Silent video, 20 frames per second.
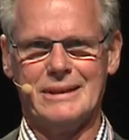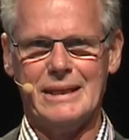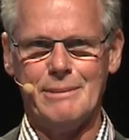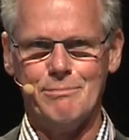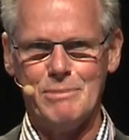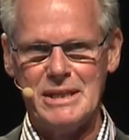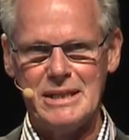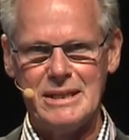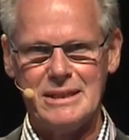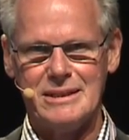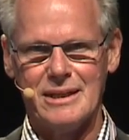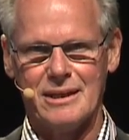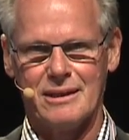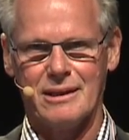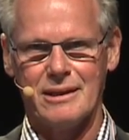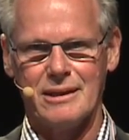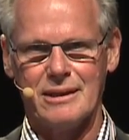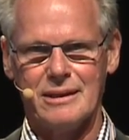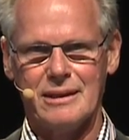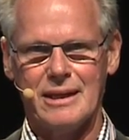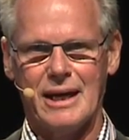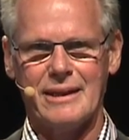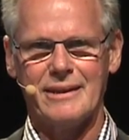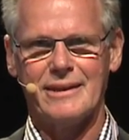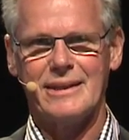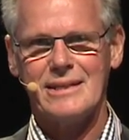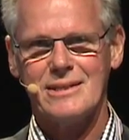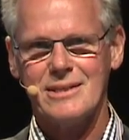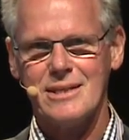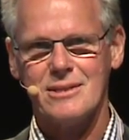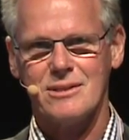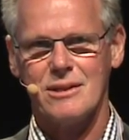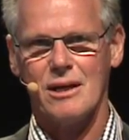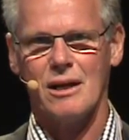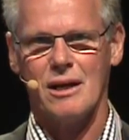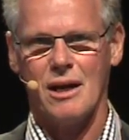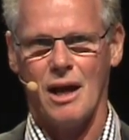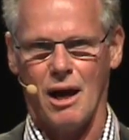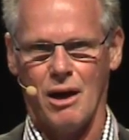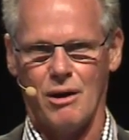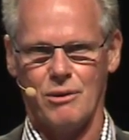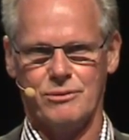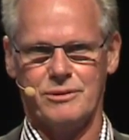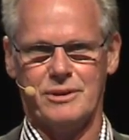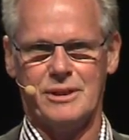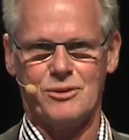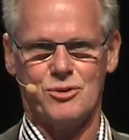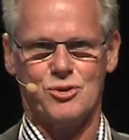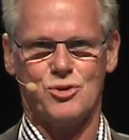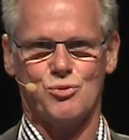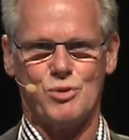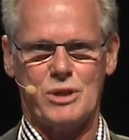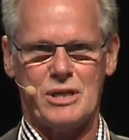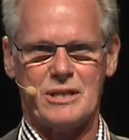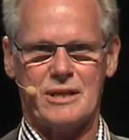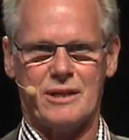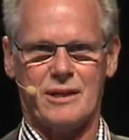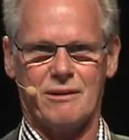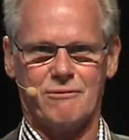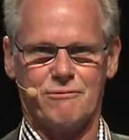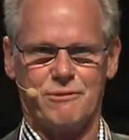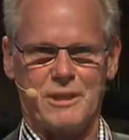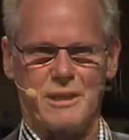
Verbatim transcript: immediately. And this is allowed in Sweden and